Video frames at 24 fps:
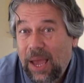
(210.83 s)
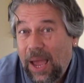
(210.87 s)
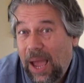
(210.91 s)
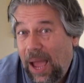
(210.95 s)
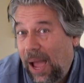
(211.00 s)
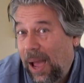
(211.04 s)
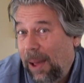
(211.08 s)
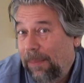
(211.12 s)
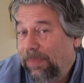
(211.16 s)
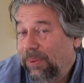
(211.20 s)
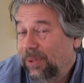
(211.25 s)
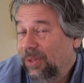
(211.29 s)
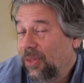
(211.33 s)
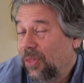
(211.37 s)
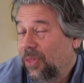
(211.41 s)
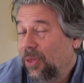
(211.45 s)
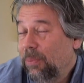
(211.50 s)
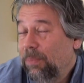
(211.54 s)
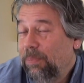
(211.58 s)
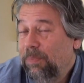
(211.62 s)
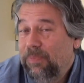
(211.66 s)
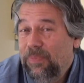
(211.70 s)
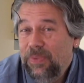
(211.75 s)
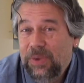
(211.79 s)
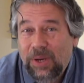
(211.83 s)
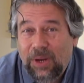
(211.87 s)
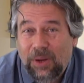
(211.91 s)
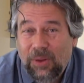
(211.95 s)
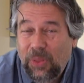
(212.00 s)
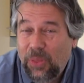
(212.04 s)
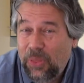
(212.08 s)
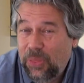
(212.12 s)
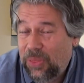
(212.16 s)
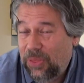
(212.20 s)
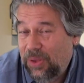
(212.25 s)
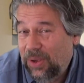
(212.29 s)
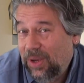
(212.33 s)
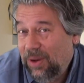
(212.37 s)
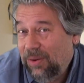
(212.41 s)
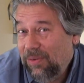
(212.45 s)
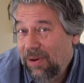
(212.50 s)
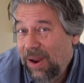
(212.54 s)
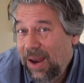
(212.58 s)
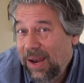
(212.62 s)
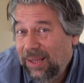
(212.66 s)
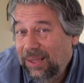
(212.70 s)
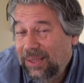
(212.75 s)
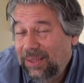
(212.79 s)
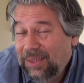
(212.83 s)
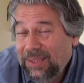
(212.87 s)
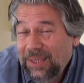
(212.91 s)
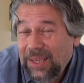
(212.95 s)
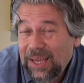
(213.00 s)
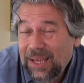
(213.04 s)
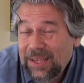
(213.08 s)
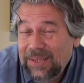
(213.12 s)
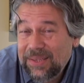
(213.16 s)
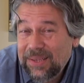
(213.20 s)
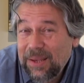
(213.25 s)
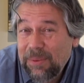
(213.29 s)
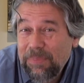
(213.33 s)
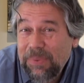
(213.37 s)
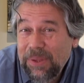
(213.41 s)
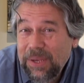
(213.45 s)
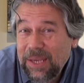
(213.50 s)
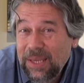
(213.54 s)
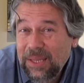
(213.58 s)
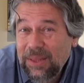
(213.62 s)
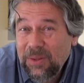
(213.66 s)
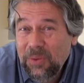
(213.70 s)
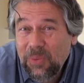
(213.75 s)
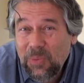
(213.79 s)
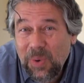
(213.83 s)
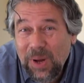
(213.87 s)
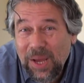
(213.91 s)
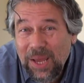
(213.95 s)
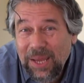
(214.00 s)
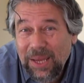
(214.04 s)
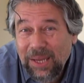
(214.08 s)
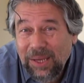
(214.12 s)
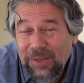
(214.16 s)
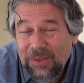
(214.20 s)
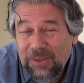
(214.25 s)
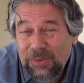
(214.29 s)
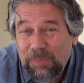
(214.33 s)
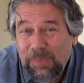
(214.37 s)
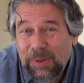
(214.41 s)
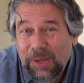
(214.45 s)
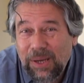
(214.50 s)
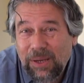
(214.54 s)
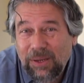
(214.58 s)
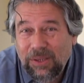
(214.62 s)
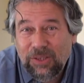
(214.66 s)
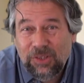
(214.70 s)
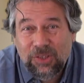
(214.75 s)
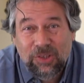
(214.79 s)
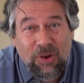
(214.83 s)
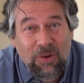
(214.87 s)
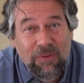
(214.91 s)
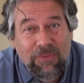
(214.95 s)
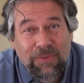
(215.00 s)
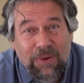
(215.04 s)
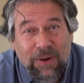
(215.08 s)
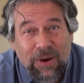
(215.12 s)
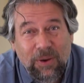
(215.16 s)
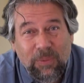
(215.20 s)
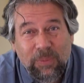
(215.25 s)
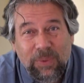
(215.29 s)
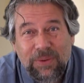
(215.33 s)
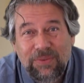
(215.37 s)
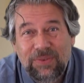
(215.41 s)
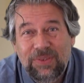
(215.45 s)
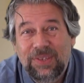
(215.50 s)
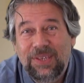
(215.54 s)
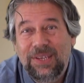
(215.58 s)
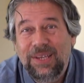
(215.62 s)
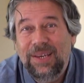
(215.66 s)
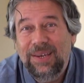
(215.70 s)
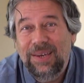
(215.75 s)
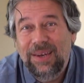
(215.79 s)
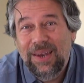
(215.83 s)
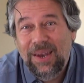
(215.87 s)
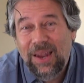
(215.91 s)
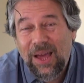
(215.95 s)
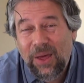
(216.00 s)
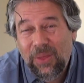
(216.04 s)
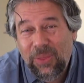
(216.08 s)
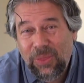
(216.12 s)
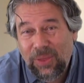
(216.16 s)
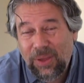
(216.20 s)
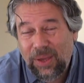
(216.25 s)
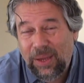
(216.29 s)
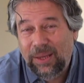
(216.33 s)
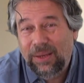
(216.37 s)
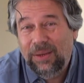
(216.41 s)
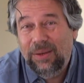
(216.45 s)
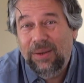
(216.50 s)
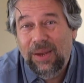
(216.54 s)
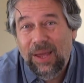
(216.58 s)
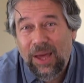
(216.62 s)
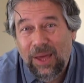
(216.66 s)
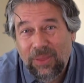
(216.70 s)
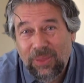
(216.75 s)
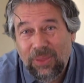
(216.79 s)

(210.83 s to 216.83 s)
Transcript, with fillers: Apple, you know, theoretically has something in the wings, but so far we've seen nothing.